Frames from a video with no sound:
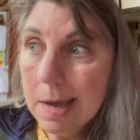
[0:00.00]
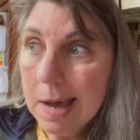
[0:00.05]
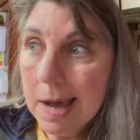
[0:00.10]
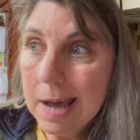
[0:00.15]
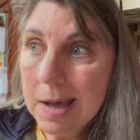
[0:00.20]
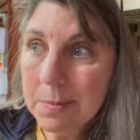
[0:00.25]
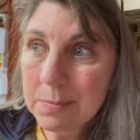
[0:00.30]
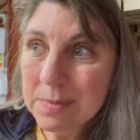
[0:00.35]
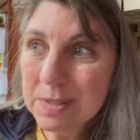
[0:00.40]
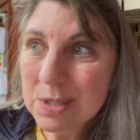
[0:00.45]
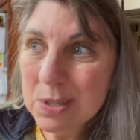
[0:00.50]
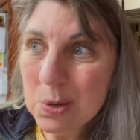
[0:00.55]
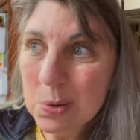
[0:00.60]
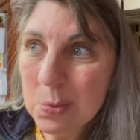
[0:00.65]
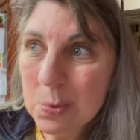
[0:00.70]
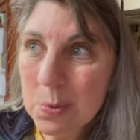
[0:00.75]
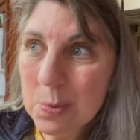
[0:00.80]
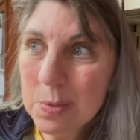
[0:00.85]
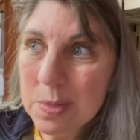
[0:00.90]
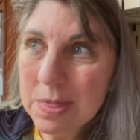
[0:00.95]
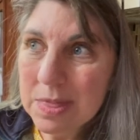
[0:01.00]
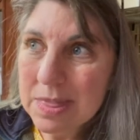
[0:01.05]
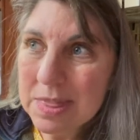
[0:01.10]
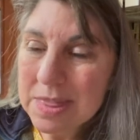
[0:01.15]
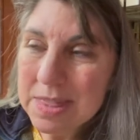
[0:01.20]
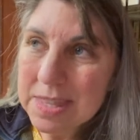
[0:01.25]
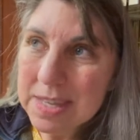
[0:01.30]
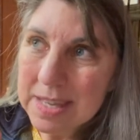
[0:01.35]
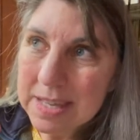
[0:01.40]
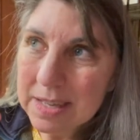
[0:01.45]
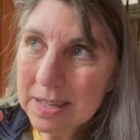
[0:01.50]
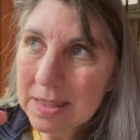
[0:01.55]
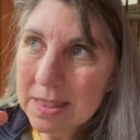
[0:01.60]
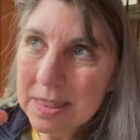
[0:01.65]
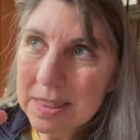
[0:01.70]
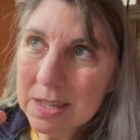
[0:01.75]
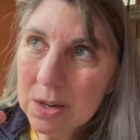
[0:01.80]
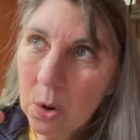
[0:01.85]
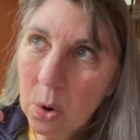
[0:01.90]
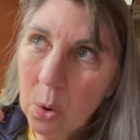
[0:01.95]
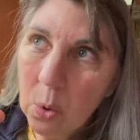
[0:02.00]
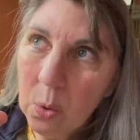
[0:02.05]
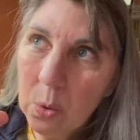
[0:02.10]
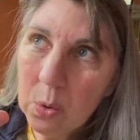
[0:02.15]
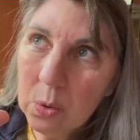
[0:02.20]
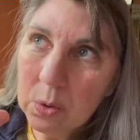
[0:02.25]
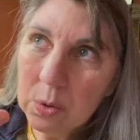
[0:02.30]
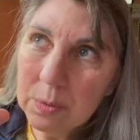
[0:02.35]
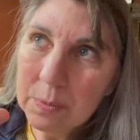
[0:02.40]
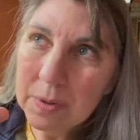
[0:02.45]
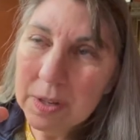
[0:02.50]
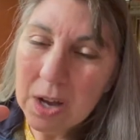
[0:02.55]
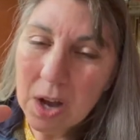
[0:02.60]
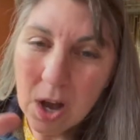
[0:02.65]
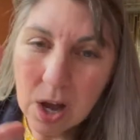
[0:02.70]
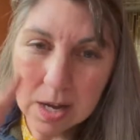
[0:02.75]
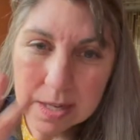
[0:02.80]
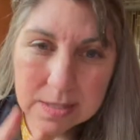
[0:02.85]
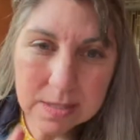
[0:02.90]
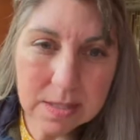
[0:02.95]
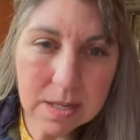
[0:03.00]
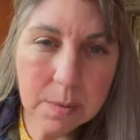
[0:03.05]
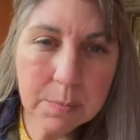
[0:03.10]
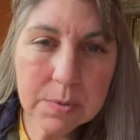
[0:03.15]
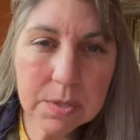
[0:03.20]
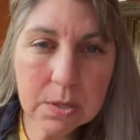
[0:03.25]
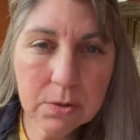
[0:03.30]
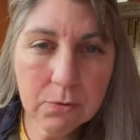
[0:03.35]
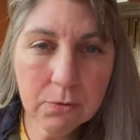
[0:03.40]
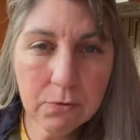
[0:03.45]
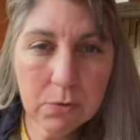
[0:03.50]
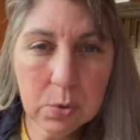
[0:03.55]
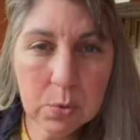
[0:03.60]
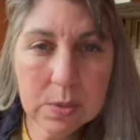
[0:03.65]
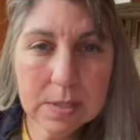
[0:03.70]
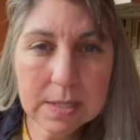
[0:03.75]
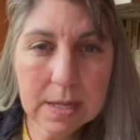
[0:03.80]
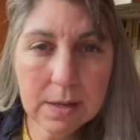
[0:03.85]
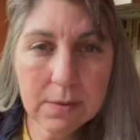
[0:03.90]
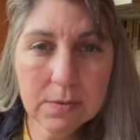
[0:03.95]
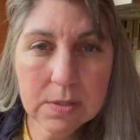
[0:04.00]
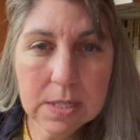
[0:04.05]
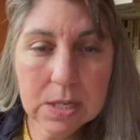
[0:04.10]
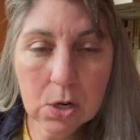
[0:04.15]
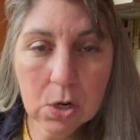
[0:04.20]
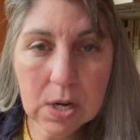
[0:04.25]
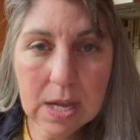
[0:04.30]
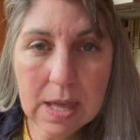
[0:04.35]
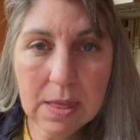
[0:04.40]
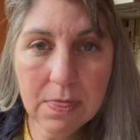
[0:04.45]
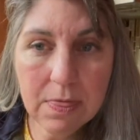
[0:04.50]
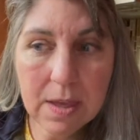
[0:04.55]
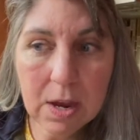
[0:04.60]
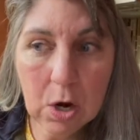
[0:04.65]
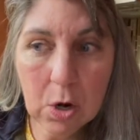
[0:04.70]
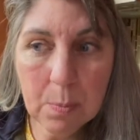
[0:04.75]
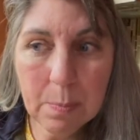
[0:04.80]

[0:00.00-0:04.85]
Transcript: Um, so the, the whole concepts of food safety are in there,